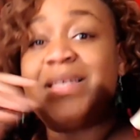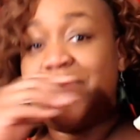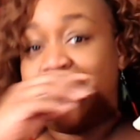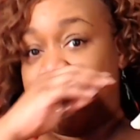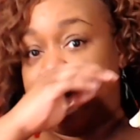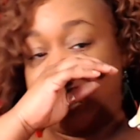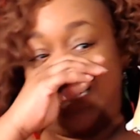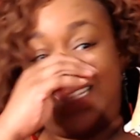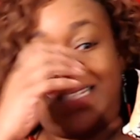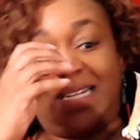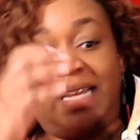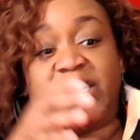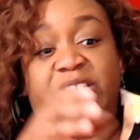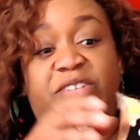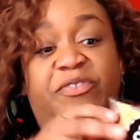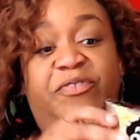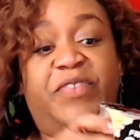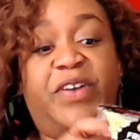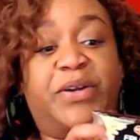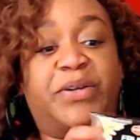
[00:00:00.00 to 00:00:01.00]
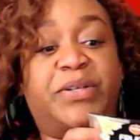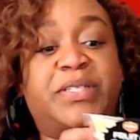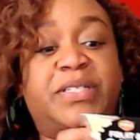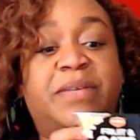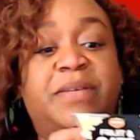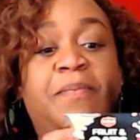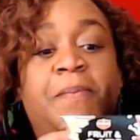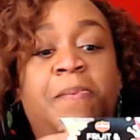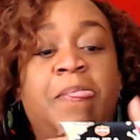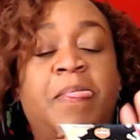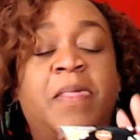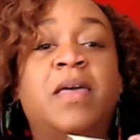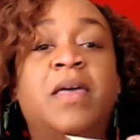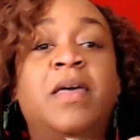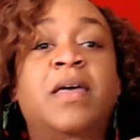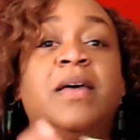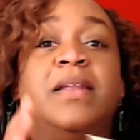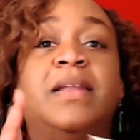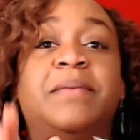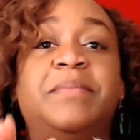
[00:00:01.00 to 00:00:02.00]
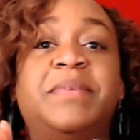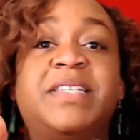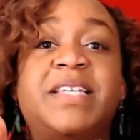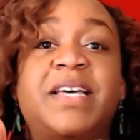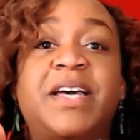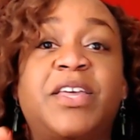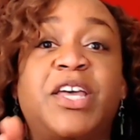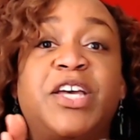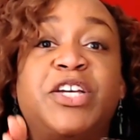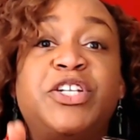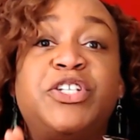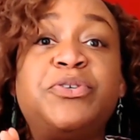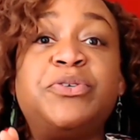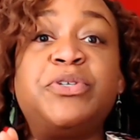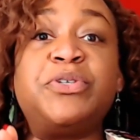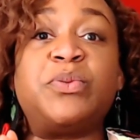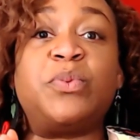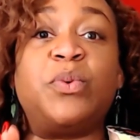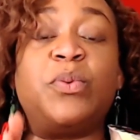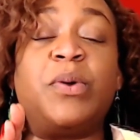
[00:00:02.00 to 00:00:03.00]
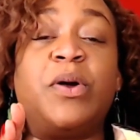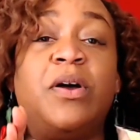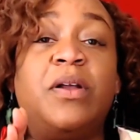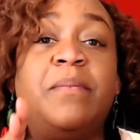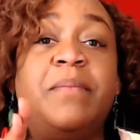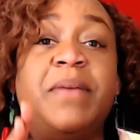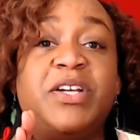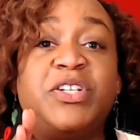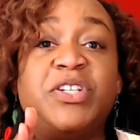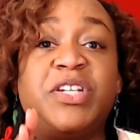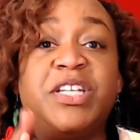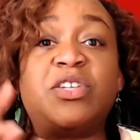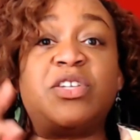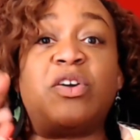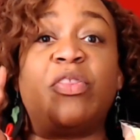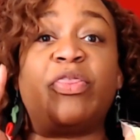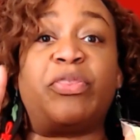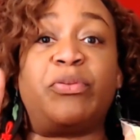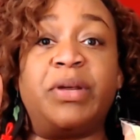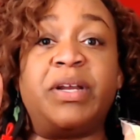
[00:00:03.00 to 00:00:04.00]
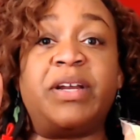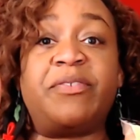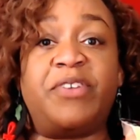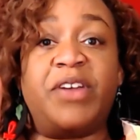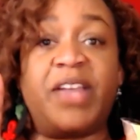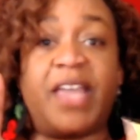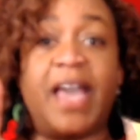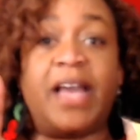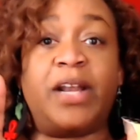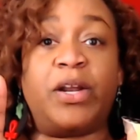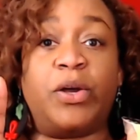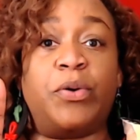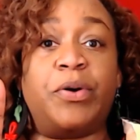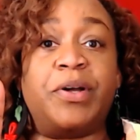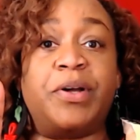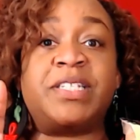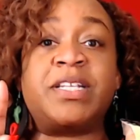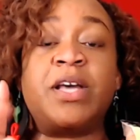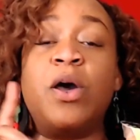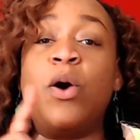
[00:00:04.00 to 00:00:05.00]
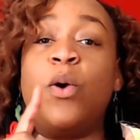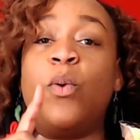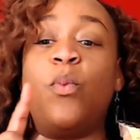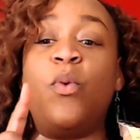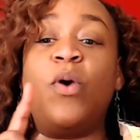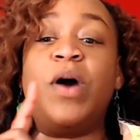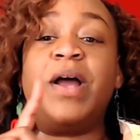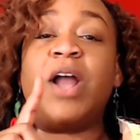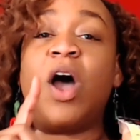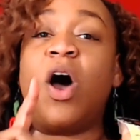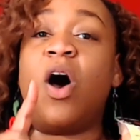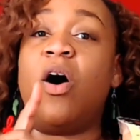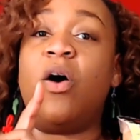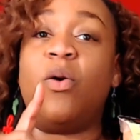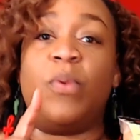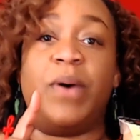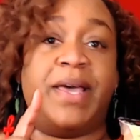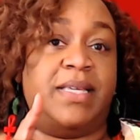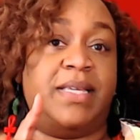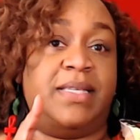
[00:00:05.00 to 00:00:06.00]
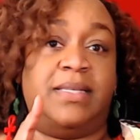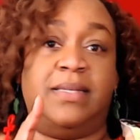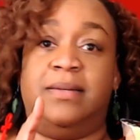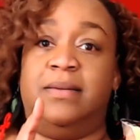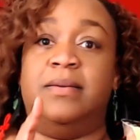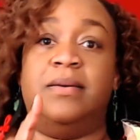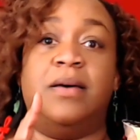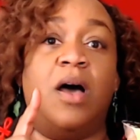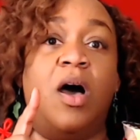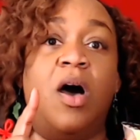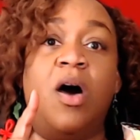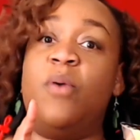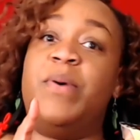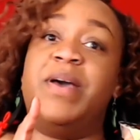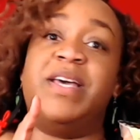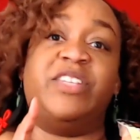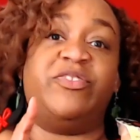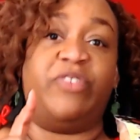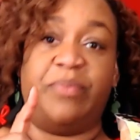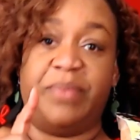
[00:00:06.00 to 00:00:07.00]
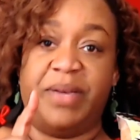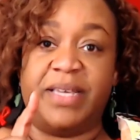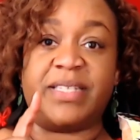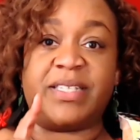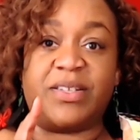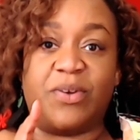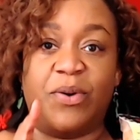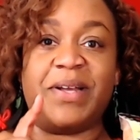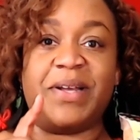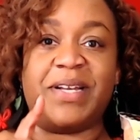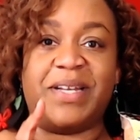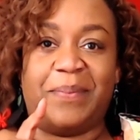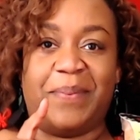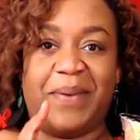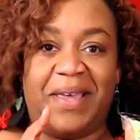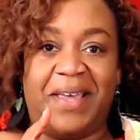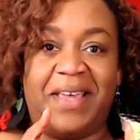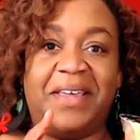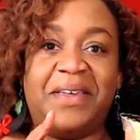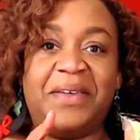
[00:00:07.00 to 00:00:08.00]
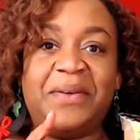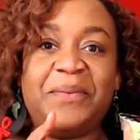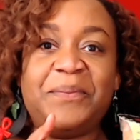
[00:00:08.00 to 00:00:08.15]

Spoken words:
they taste like. So first, let me tell you, as usual, we're going to measure these on 3 different categories. One always for me is going to be